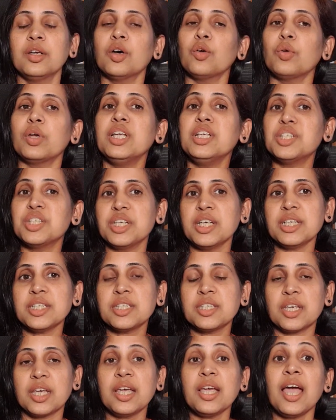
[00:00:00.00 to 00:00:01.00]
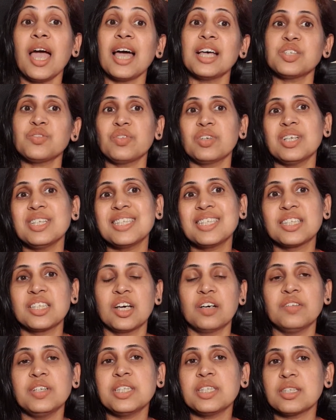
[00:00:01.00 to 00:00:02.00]
Now in GST, as far as
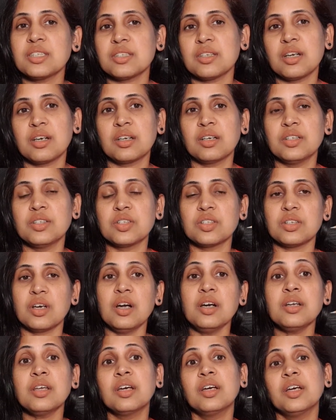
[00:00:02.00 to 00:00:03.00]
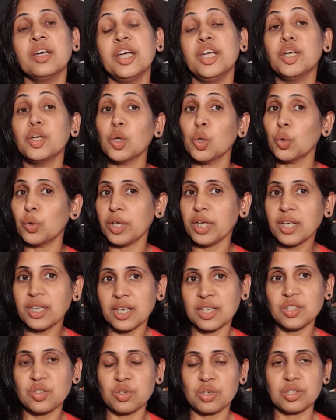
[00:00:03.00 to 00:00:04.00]
services are concerned, including
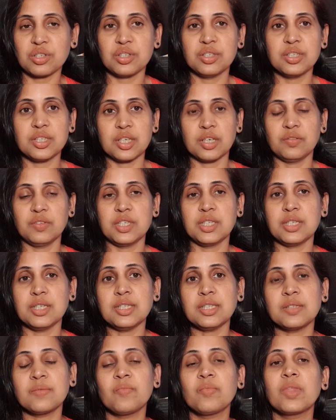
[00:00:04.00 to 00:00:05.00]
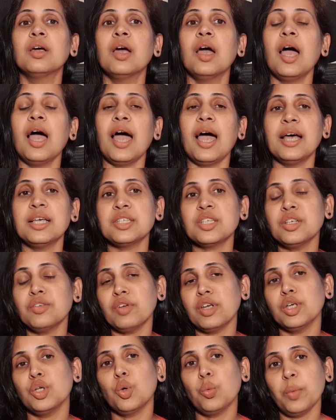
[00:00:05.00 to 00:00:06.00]
construction services, as and
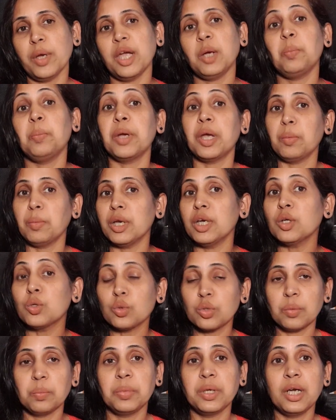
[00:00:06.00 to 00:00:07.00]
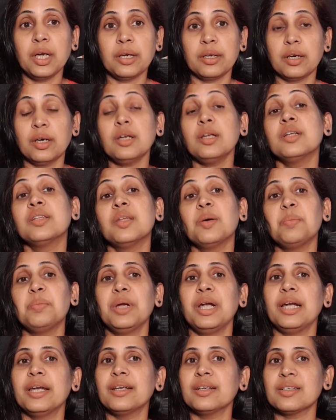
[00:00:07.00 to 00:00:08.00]
when you make payment to the
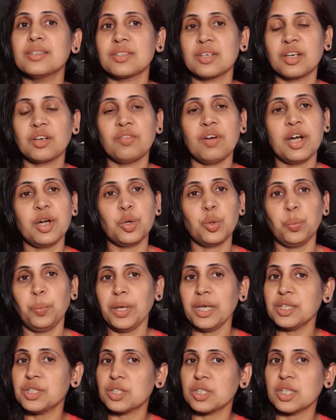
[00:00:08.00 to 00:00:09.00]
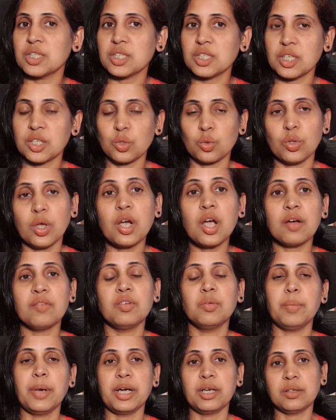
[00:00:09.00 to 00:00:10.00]
builder is required to pay GST to the
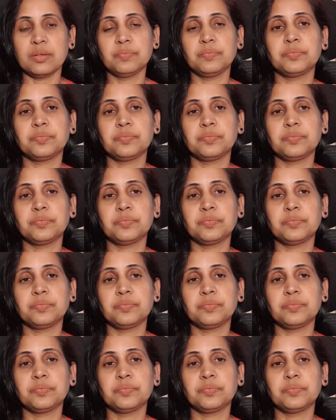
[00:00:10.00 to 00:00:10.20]
government.